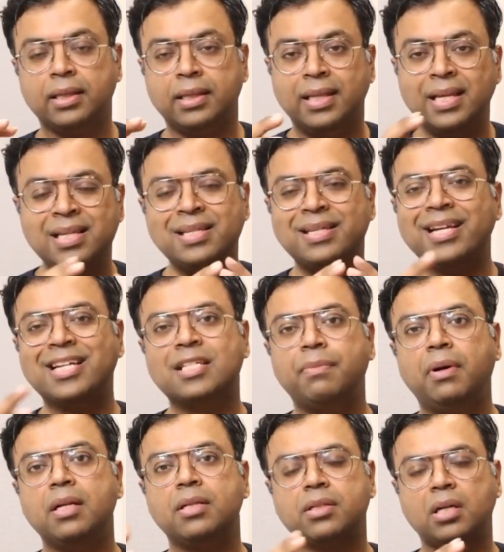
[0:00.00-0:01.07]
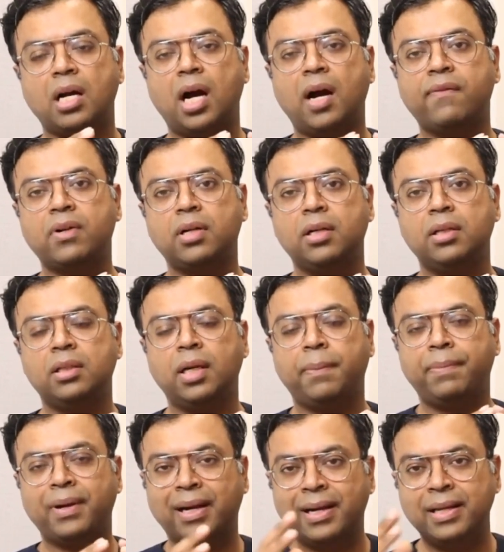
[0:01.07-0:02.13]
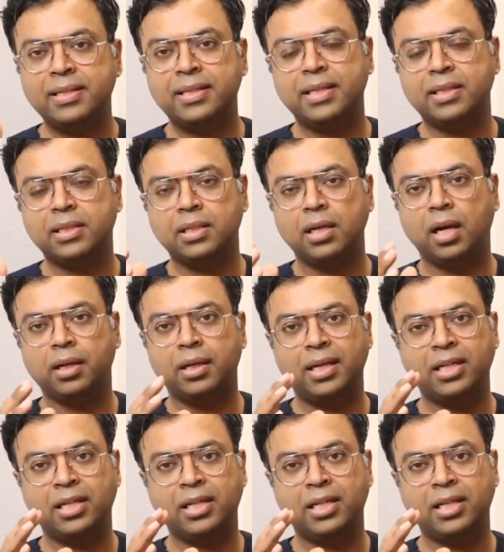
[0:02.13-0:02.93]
this 6 months after the pregnancy is done